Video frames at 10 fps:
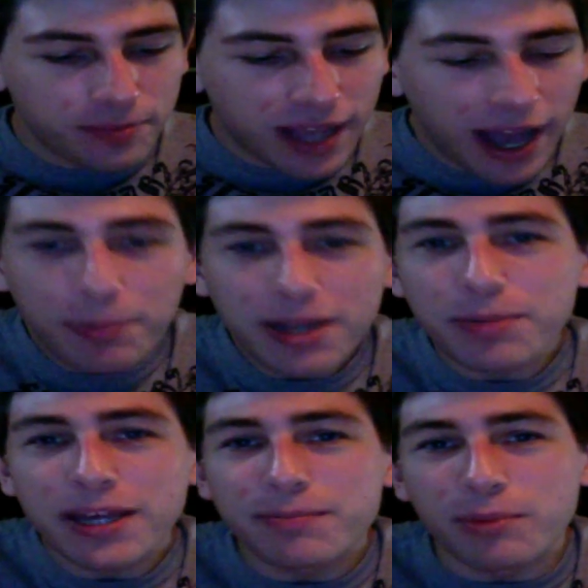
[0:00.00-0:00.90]
how many
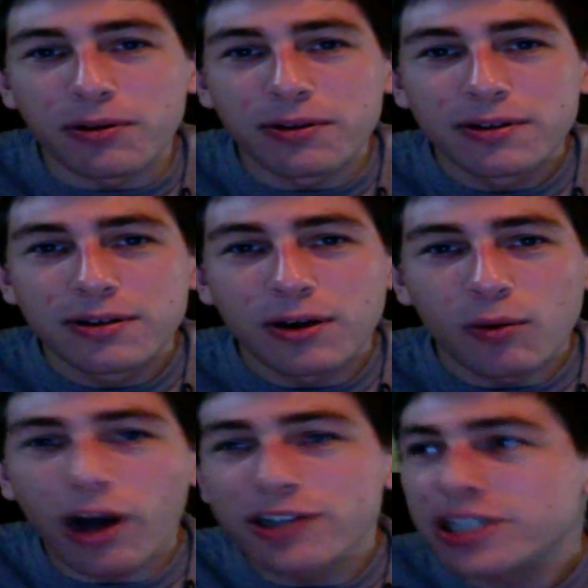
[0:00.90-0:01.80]
people
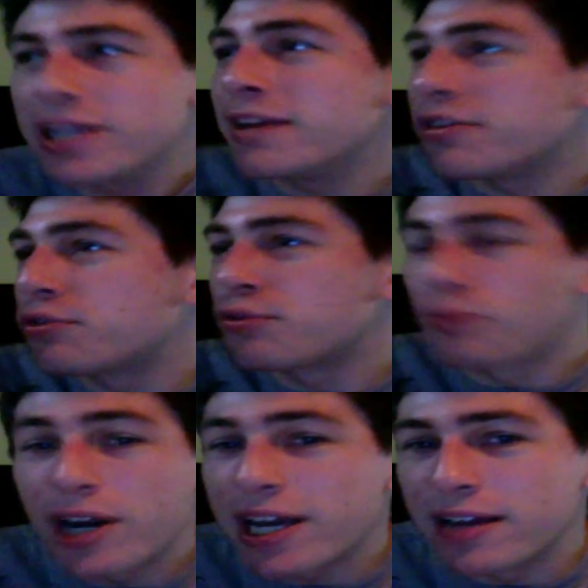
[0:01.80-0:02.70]
watching
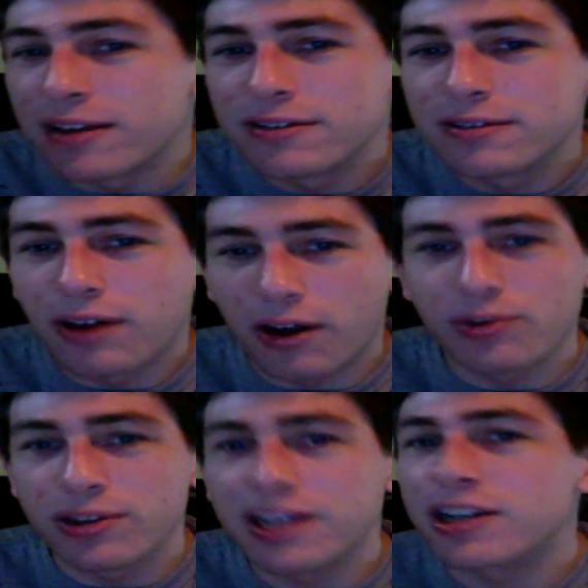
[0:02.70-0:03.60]
E3 are
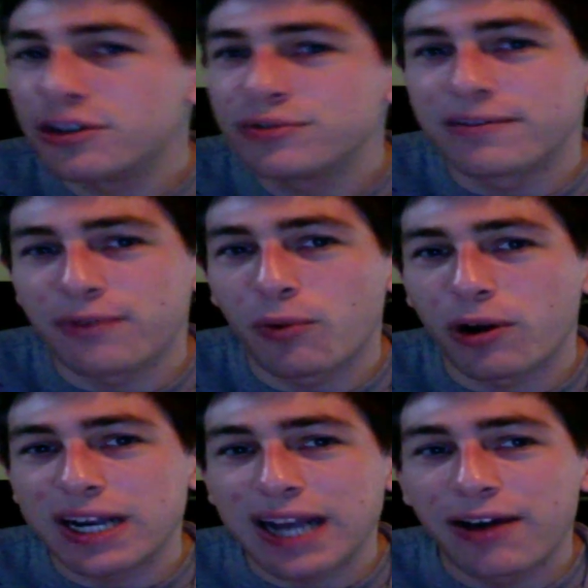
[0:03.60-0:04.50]
really going to use it for
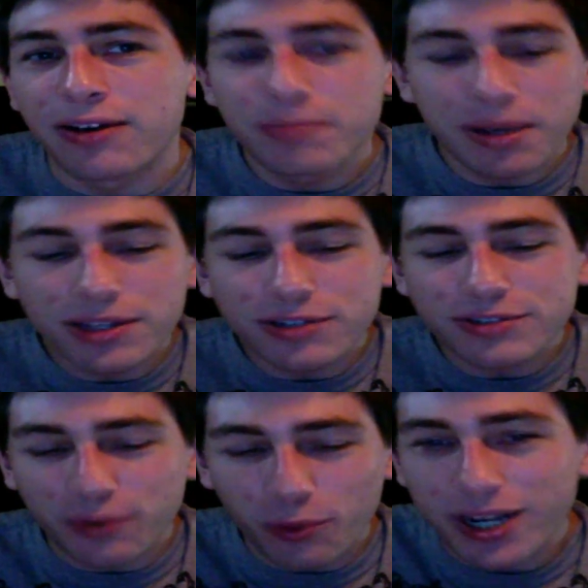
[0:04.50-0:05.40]
working out? People that use it
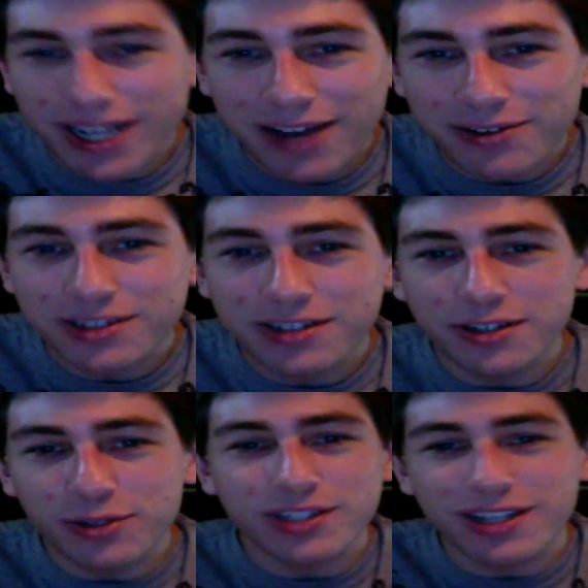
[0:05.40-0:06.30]
for working out
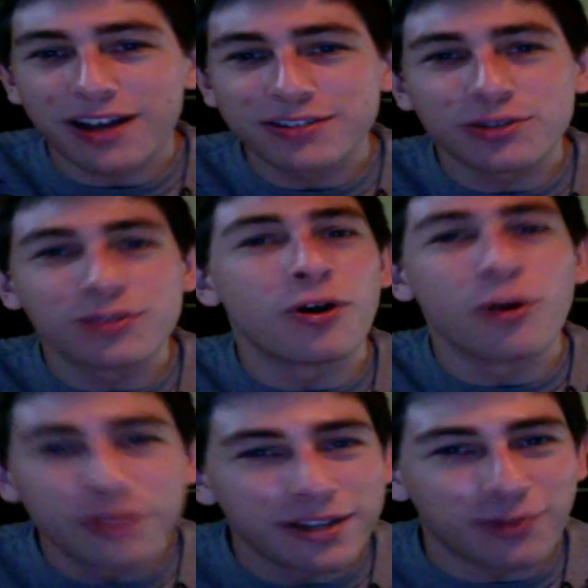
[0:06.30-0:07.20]
use the console
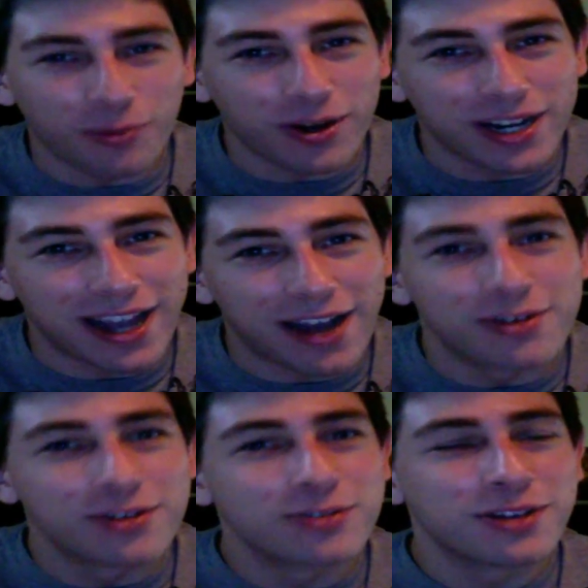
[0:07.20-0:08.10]
only for working
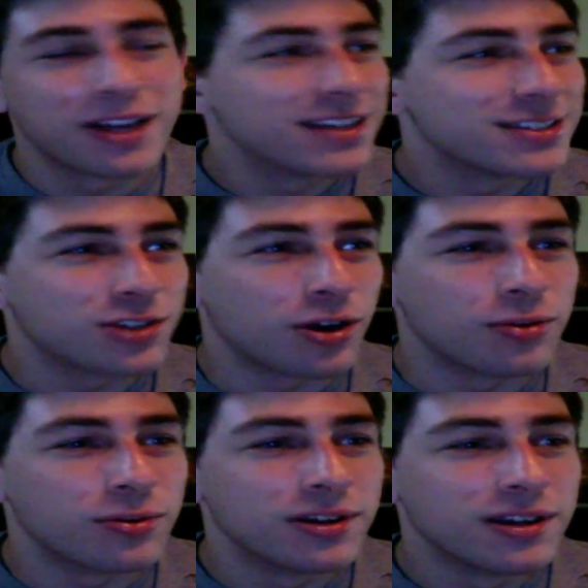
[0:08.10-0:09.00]
out. So